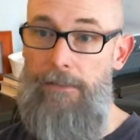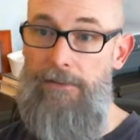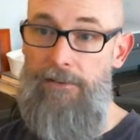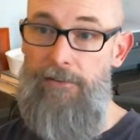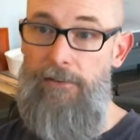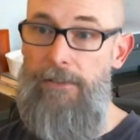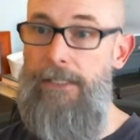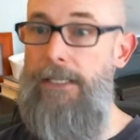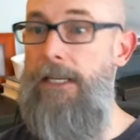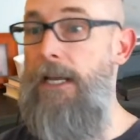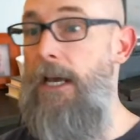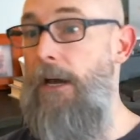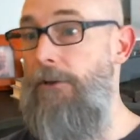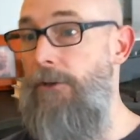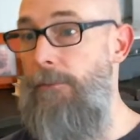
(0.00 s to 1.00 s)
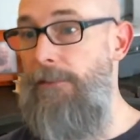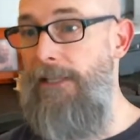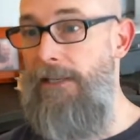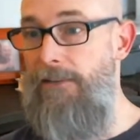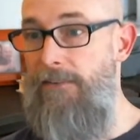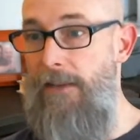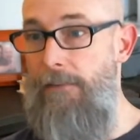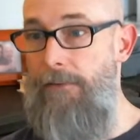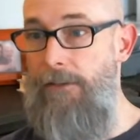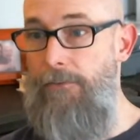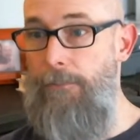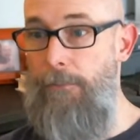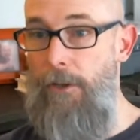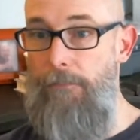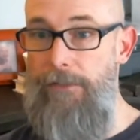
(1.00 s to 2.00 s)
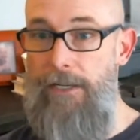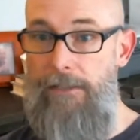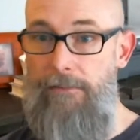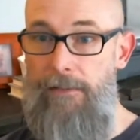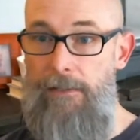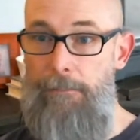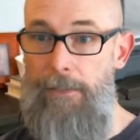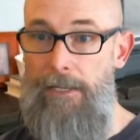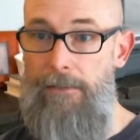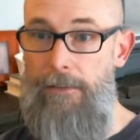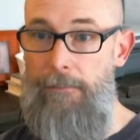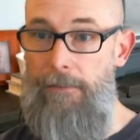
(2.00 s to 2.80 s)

Additionally, accumulated savings from the COVID-19